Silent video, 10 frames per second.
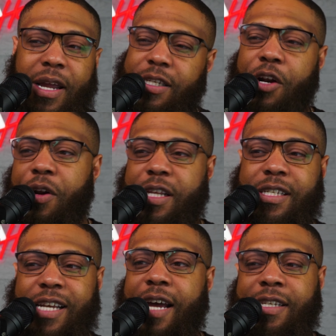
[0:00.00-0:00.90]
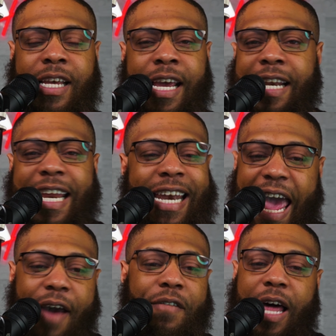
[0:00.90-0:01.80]
considering the Suns didn't
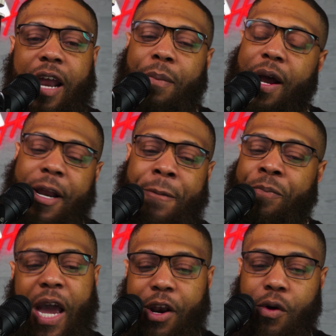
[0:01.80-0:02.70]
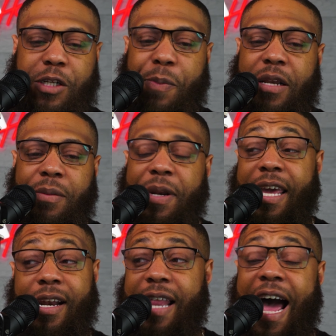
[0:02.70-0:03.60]
have a lot of money, I don't expect him to
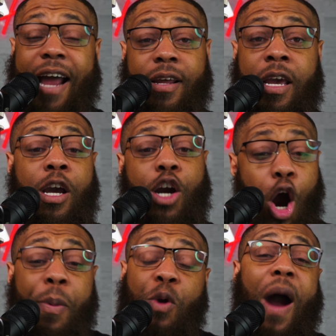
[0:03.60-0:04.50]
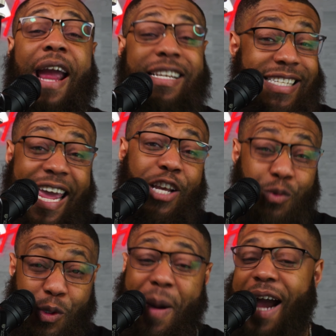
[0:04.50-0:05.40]
get a lot. Kobe White
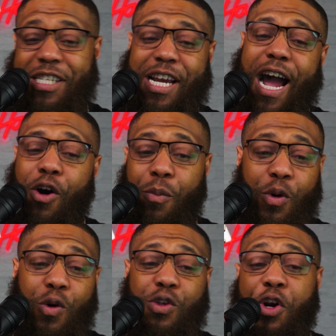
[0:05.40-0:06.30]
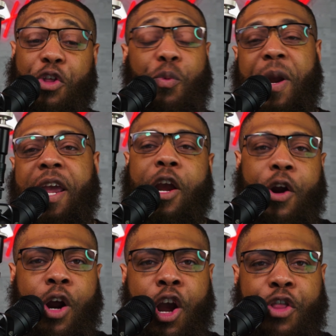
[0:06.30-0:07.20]
stays with my Chicago Bulls on a
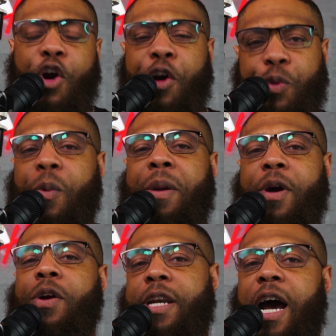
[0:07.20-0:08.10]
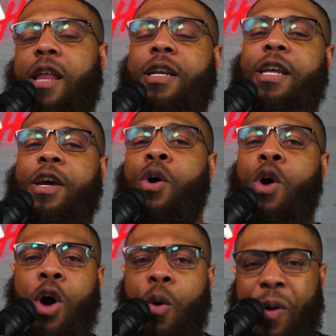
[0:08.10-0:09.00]
three-year, thirty-three million dollar deal
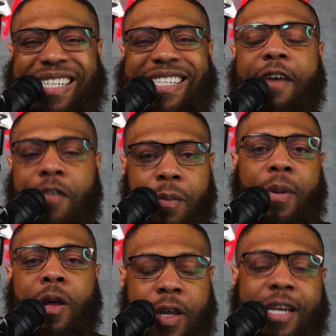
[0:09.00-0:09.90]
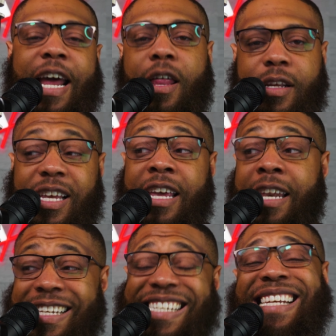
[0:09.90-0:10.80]
with seven million dollars
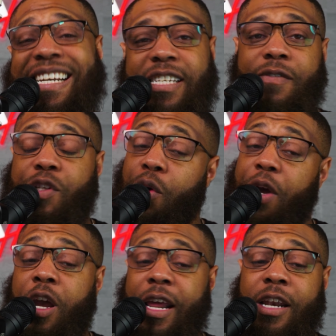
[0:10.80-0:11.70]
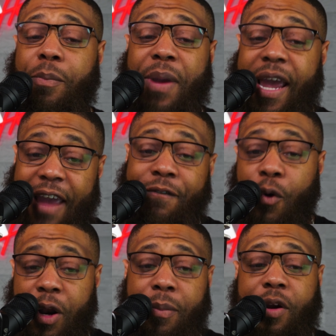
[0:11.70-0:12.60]
in incentives. So it could end up being a
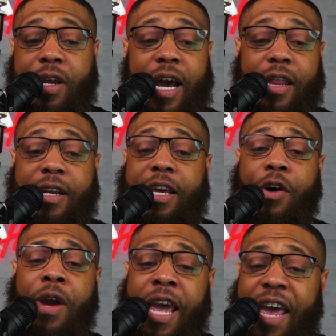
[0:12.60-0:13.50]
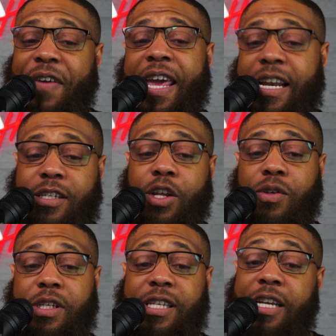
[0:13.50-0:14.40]
forty million dollar deal if he hits
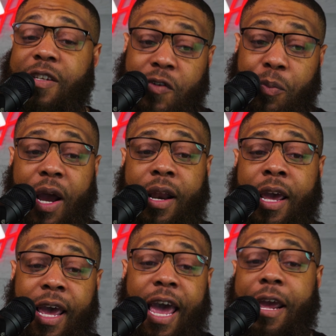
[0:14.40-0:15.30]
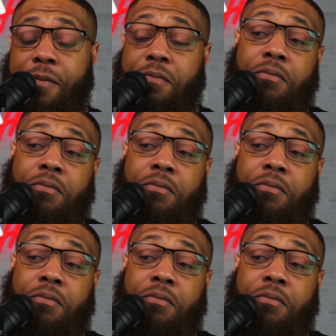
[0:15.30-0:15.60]
those incentives. But, hey,